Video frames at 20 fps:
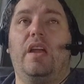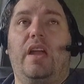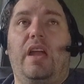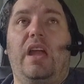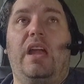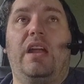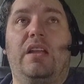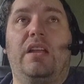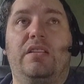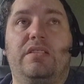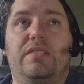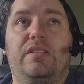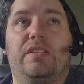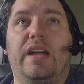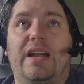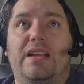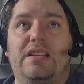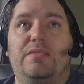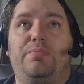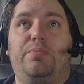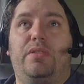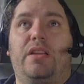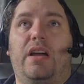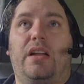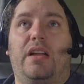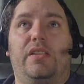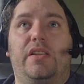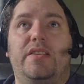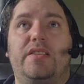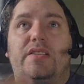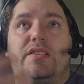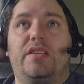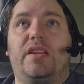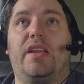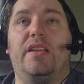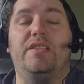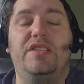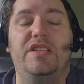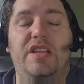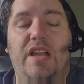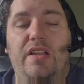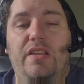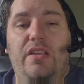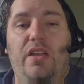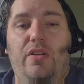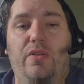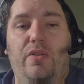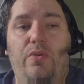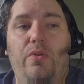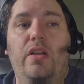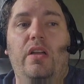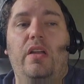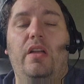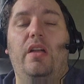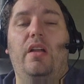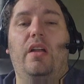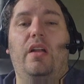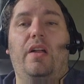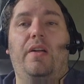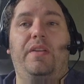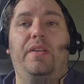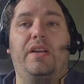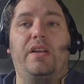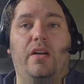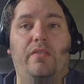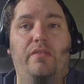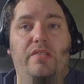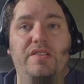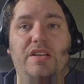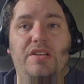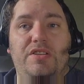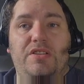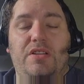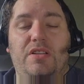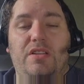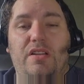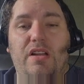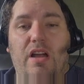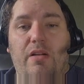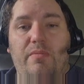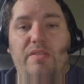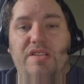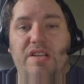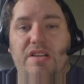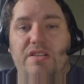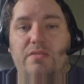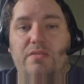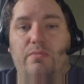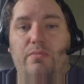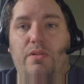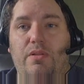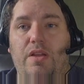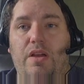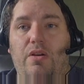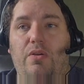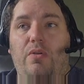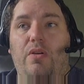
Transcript: And last but not least, continue the conversation in the comment section below.